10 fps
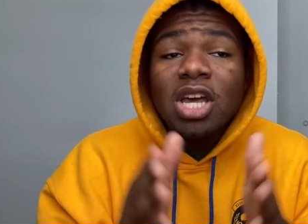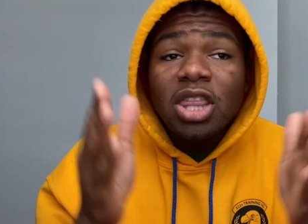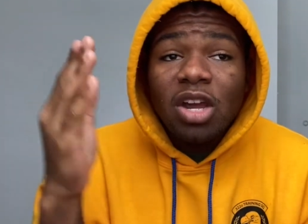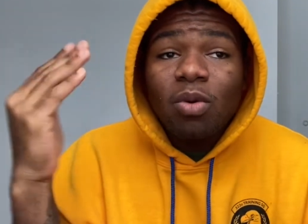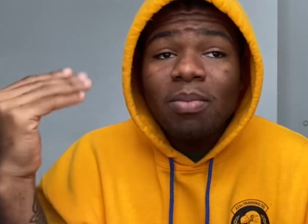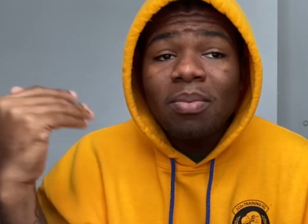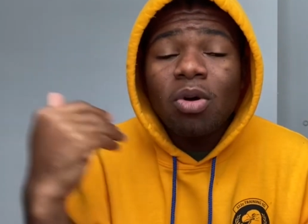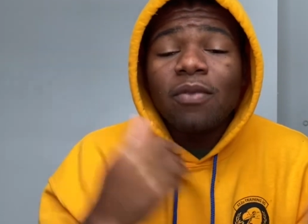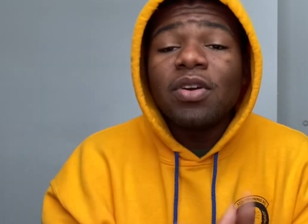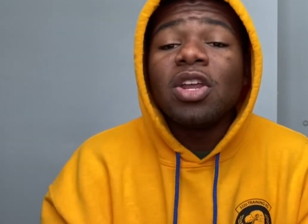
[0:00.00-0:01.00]
There will be
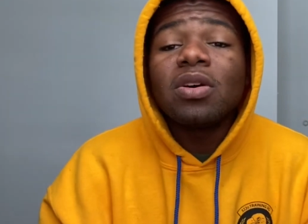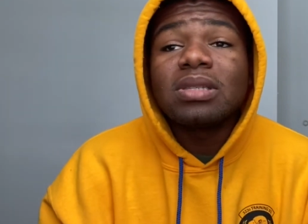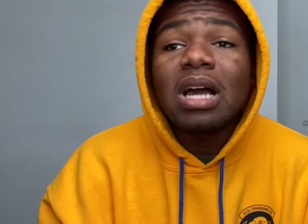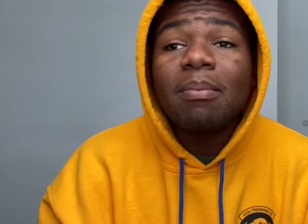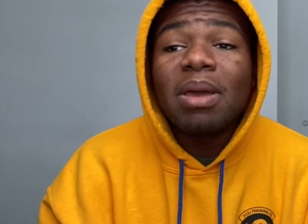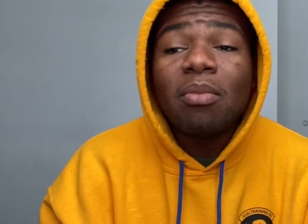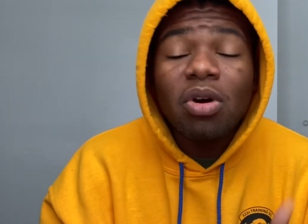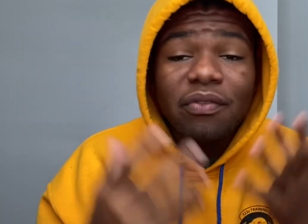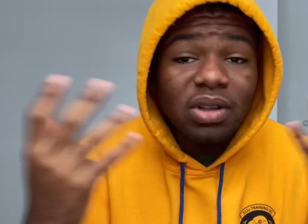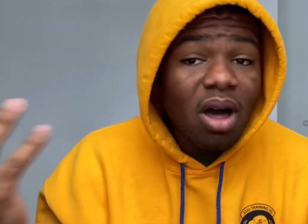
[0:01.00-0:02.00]
more videos coming,
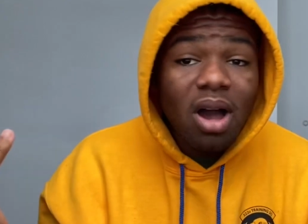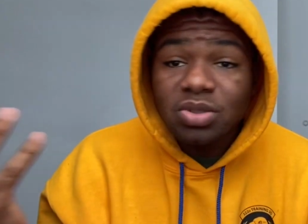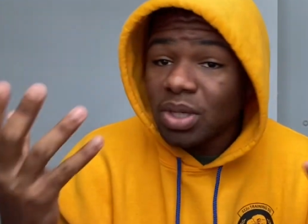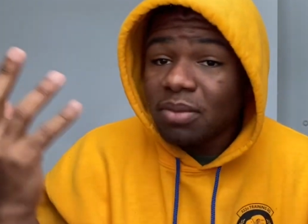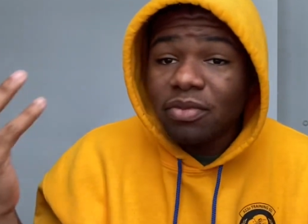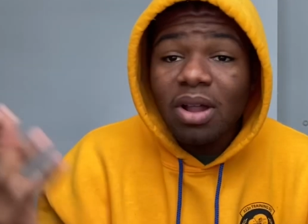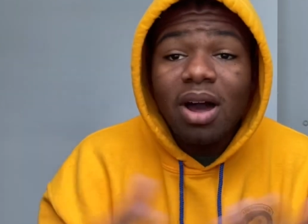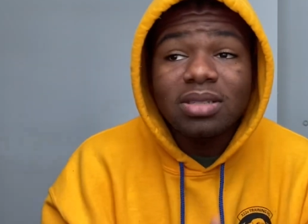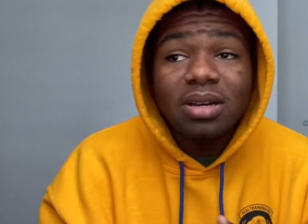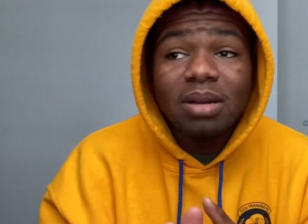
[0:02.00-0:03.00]
more vlogs. Random
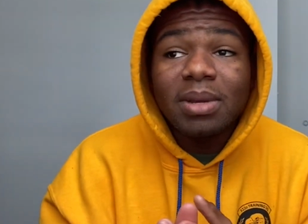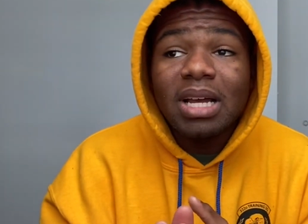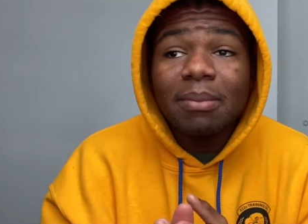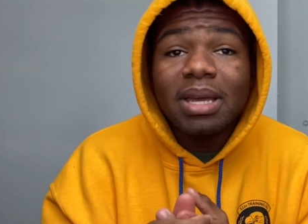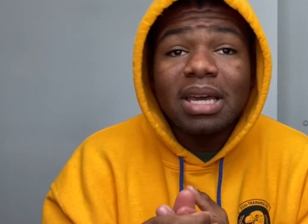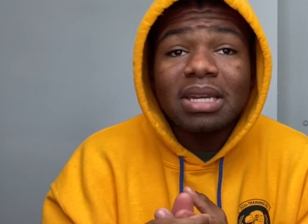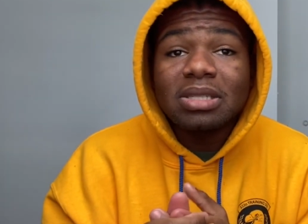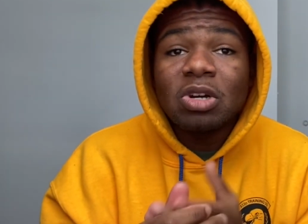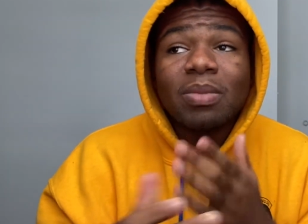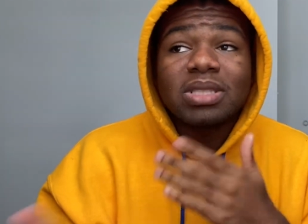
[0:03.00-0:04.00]
vlogs are going to be coming in. I
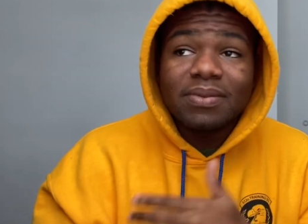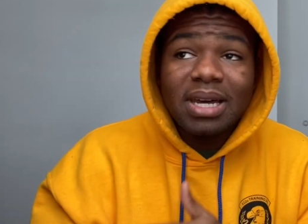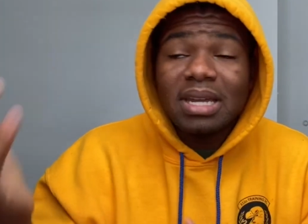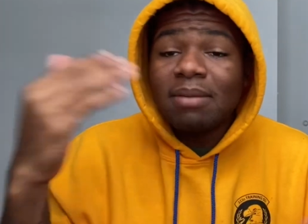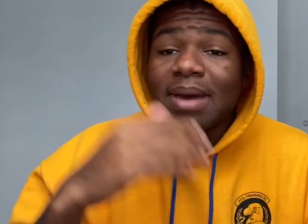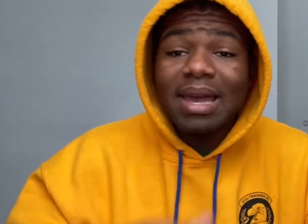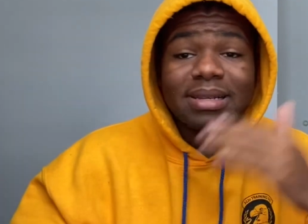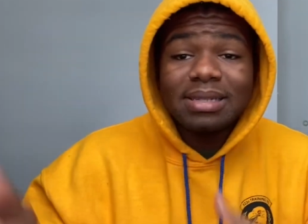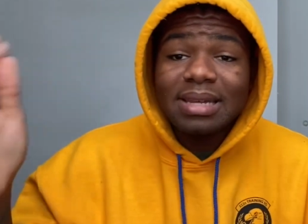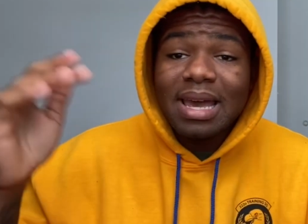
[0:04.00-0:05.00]
told myself I got to get back
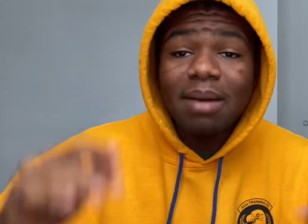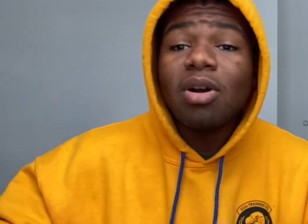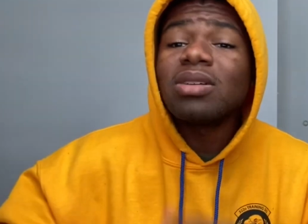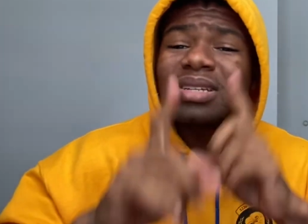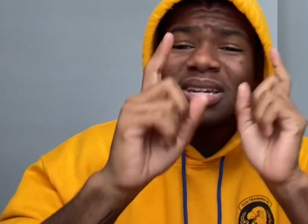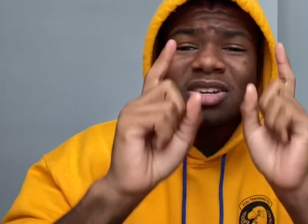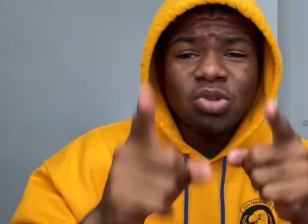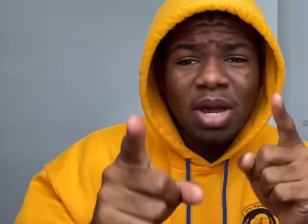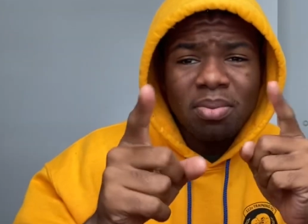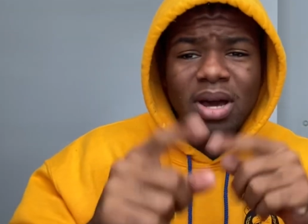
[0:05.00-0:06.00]
into that. I'm also getting a
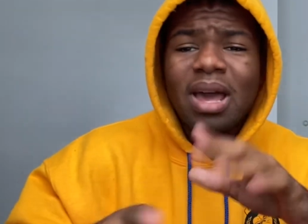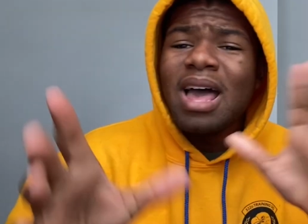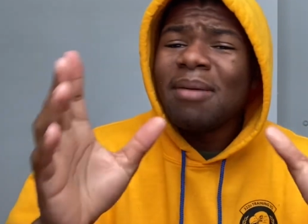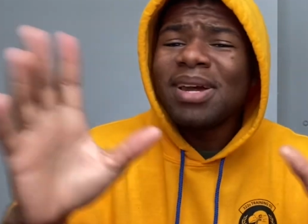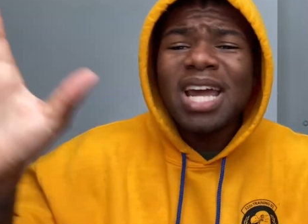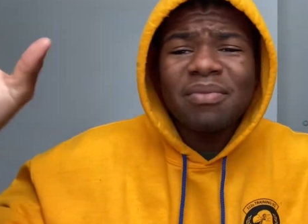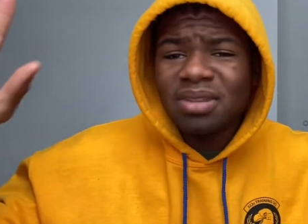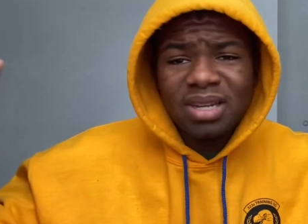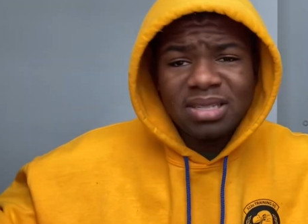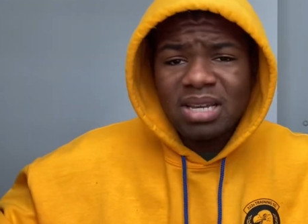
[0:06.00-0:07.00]
tripod. I'm getting
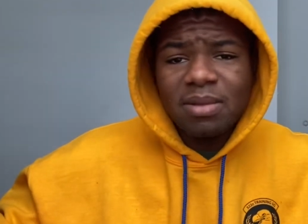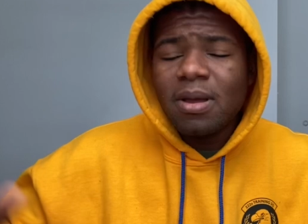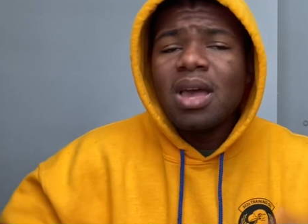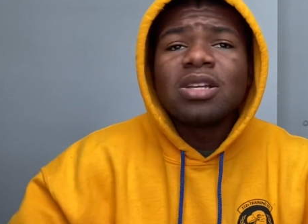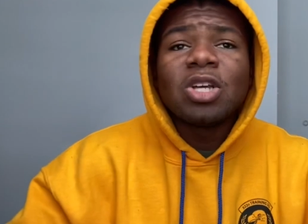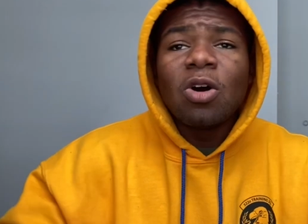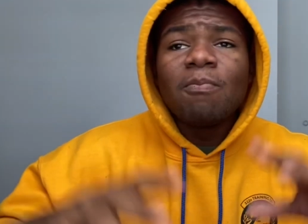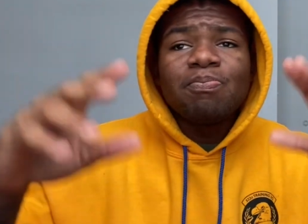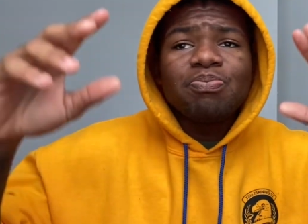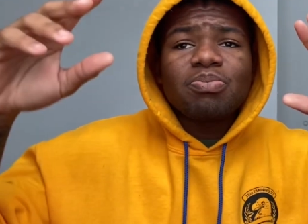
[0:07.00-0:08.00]
everything that's coming.
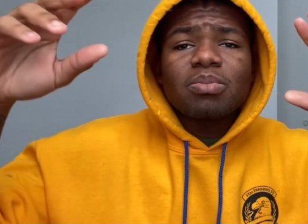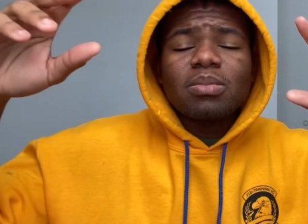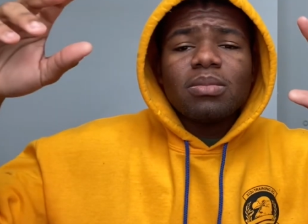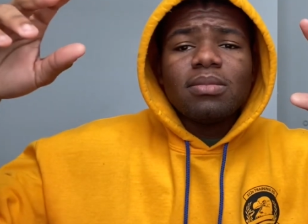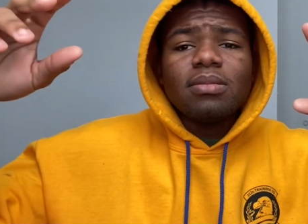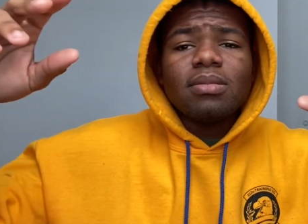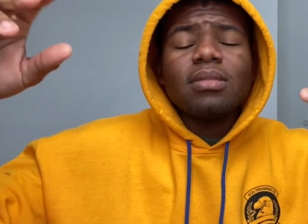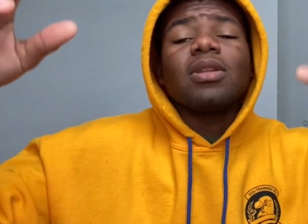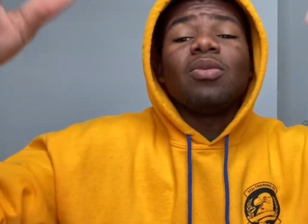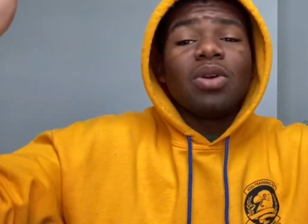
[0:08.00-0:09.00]
So
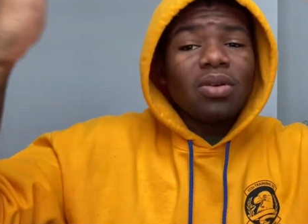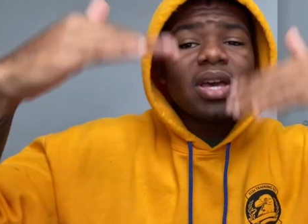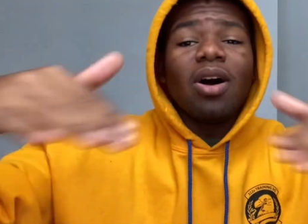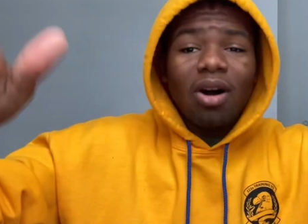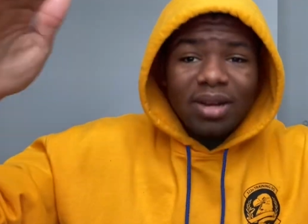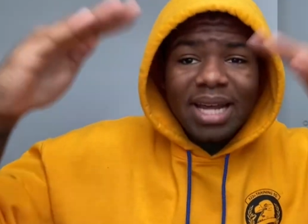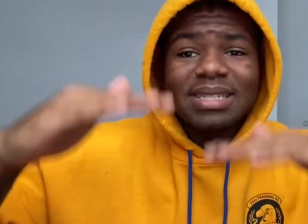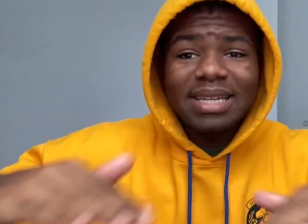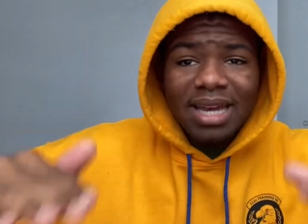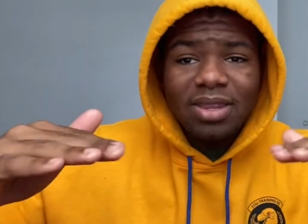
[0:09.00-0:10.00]
we're going to get all that
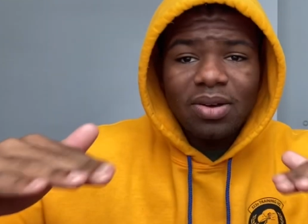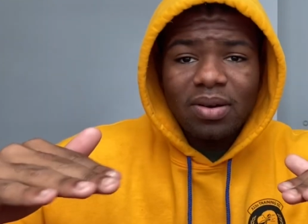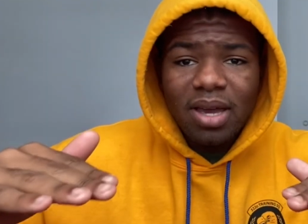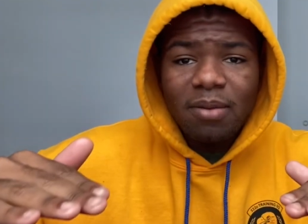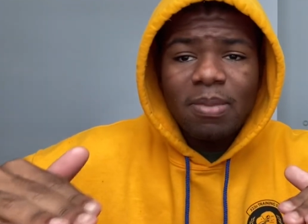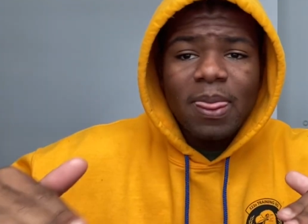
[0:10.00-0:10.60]
together. Okay.